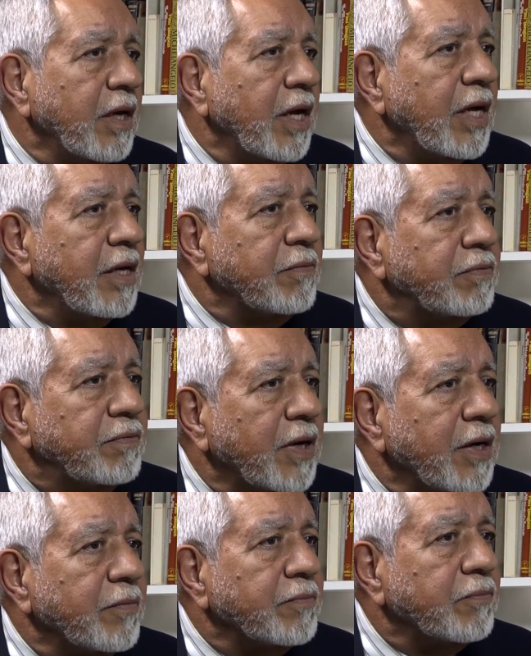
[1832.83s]
And if
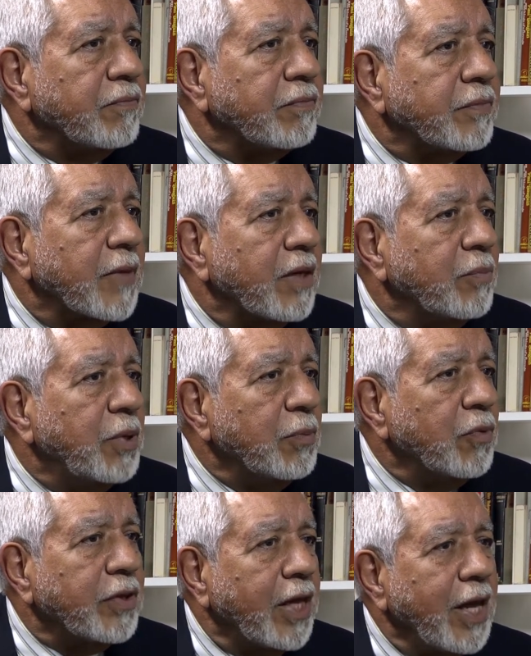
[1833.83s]

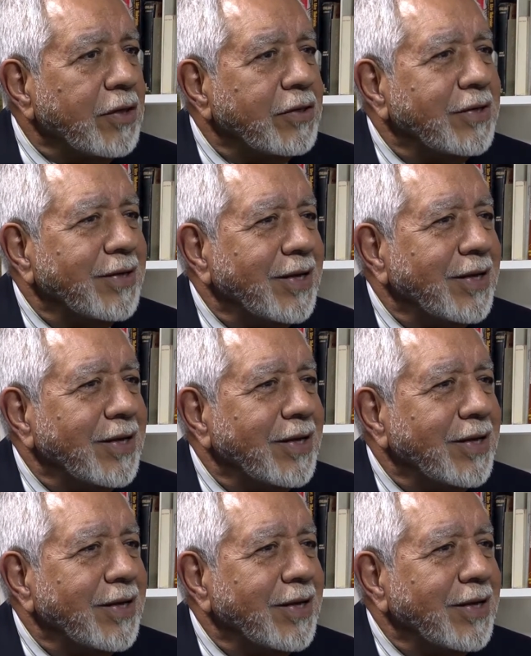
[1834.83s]
people can't